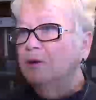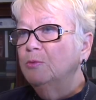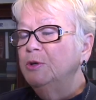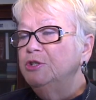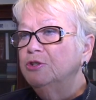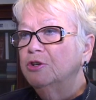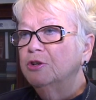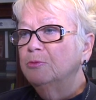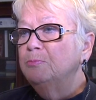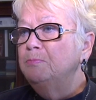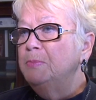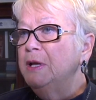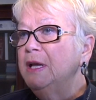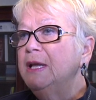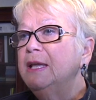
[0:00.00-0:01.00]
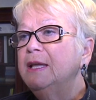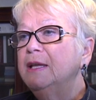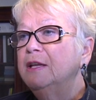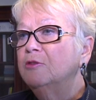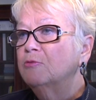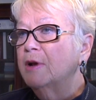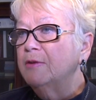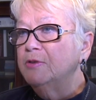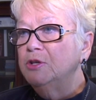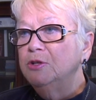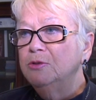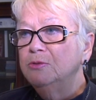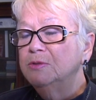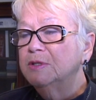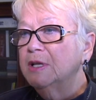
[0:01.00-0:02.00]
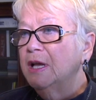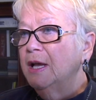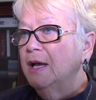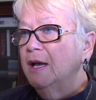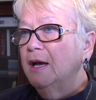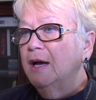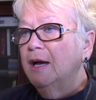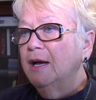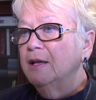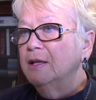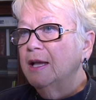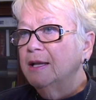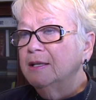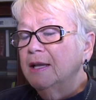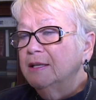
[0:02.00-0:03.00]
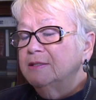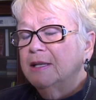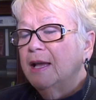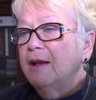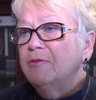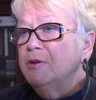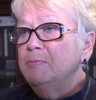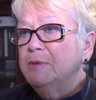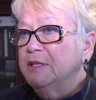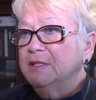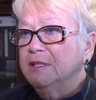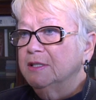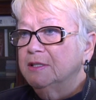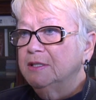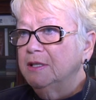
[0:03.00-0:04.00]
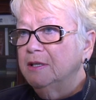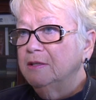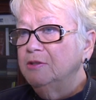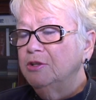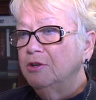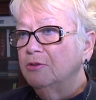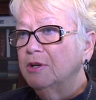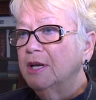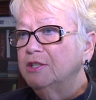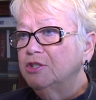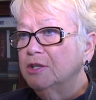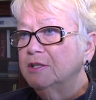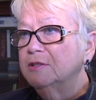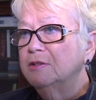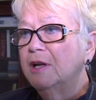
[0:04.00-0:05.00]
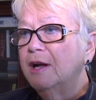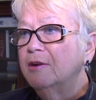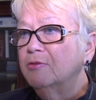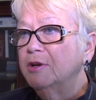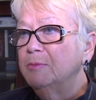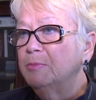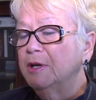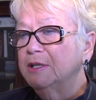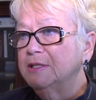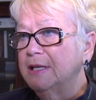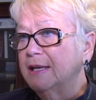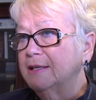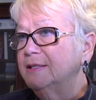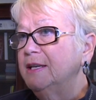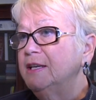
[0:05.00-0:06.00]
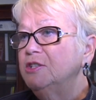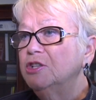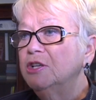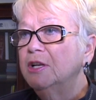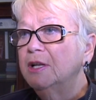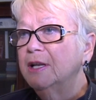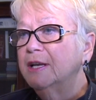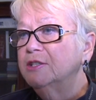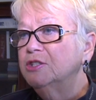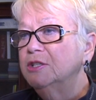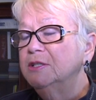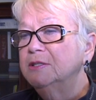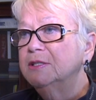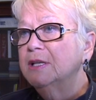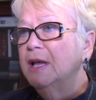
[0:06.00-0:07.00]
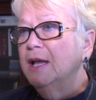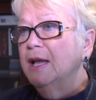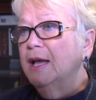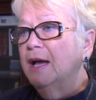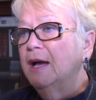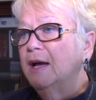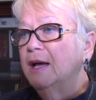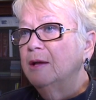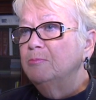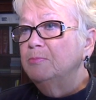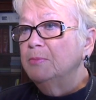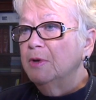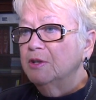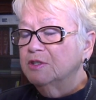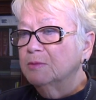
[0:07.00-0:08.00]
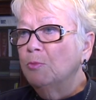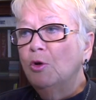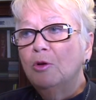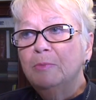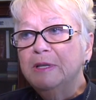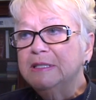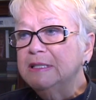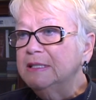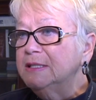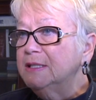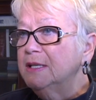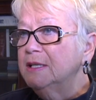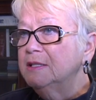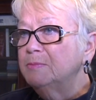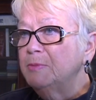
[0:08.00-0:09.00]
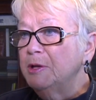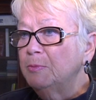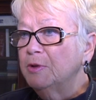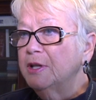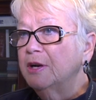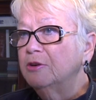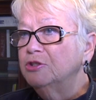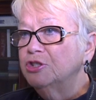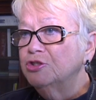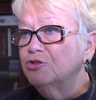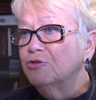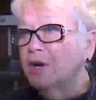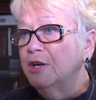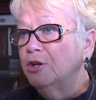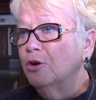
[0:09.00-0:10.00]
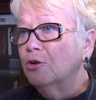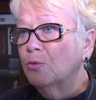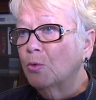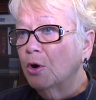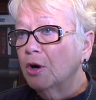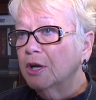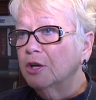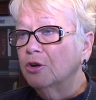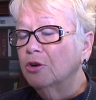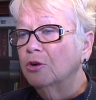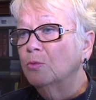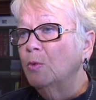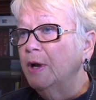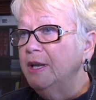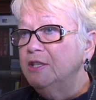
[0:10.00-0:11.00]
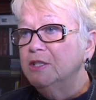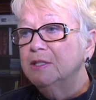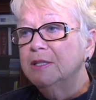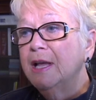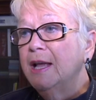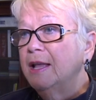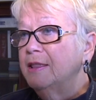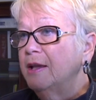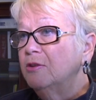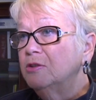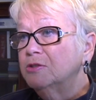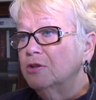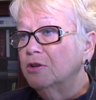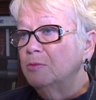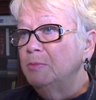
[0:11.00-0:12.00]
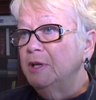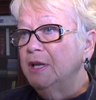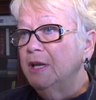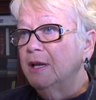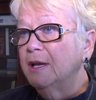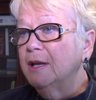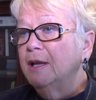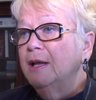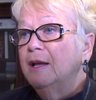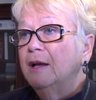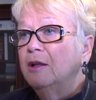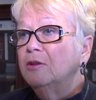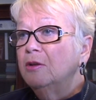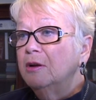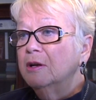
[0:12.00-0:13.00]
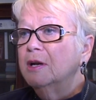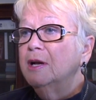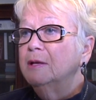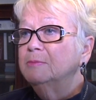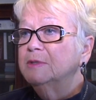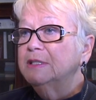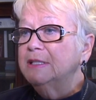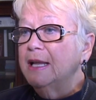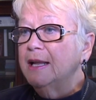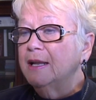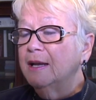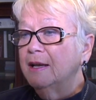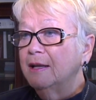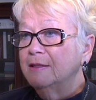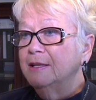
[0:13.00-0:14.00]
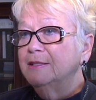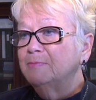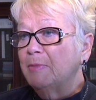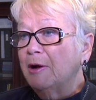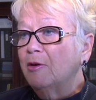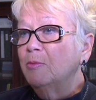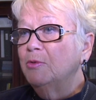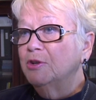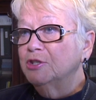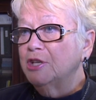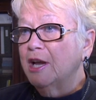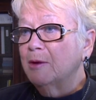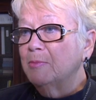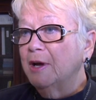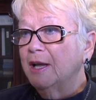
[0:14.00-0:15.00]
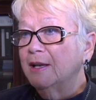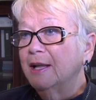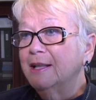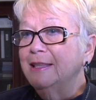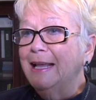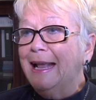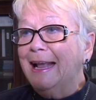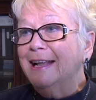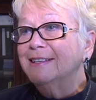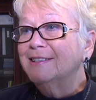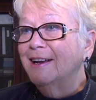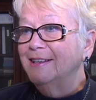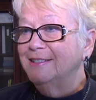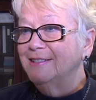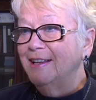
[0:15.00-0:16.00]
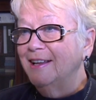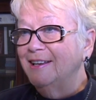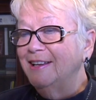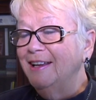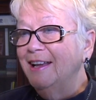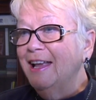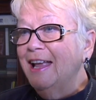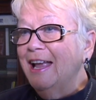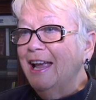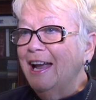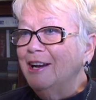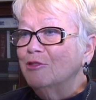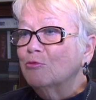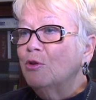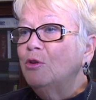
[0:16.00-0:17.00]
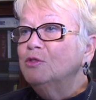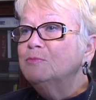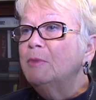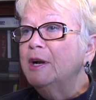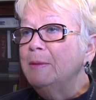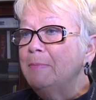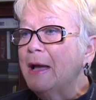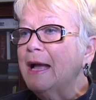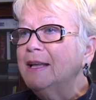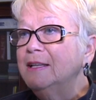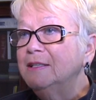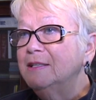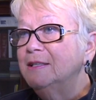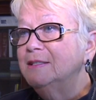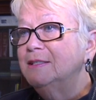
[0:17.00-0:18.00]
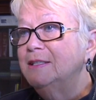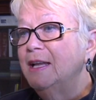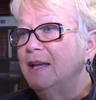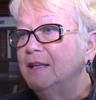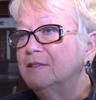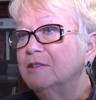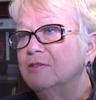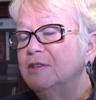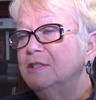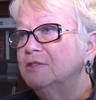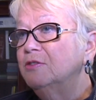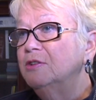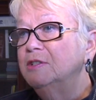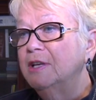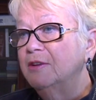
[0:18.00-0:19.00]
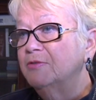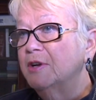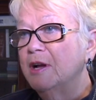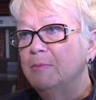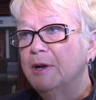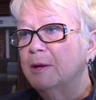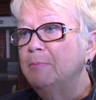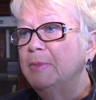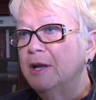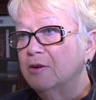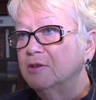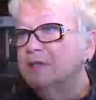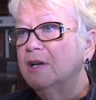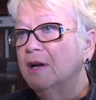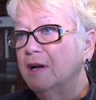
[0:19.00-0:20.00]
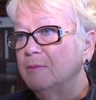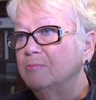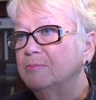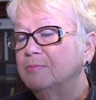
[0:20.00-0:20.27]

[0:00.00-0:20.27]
We took a big hit in revenues, uh, as every business did, you know, not just lottery, but taxation collections. Uh, small businesses, people that are just trying to go to work and earn wages, they all took a big hit. Along comes uh, this Powerball jackpot, like the anti Sandy, and it rolls money back into the state. So this couldn't have come at a better time.